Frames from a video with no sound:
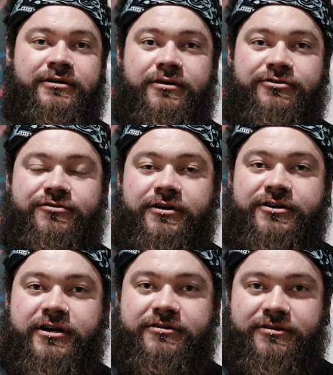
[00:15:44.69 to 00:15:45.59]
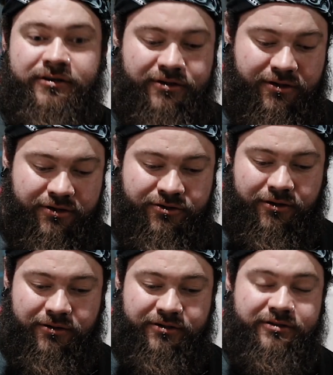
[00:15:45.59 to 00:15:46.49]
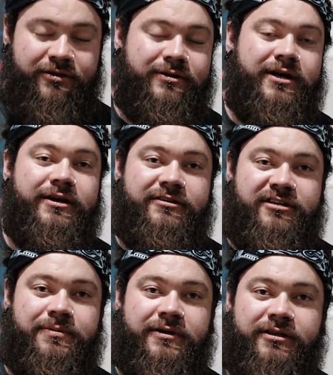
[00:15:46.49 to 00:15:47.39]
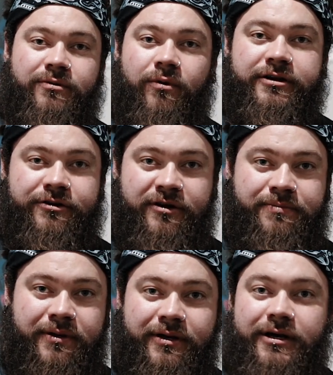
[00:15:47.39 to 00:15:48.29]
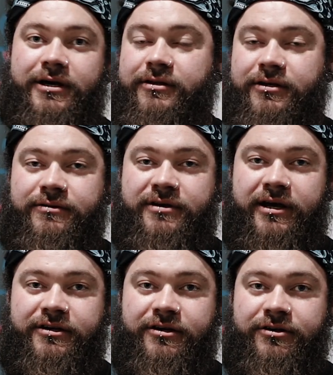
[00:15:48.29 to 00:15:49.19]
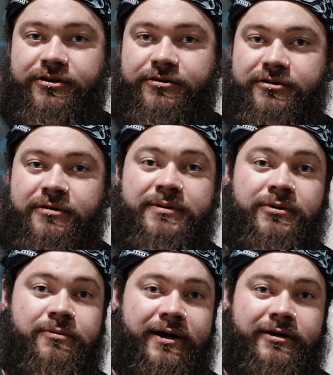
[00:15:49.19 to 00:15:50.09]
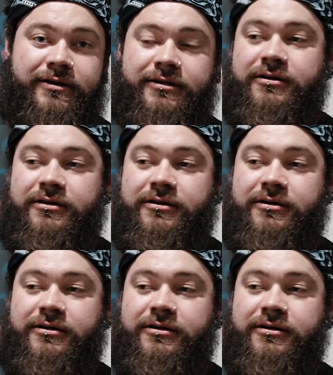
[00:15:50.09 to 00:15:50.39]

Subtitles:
stronger chest and shoulders, so typically the wider grip that you take, you're going to use a bit more pec and a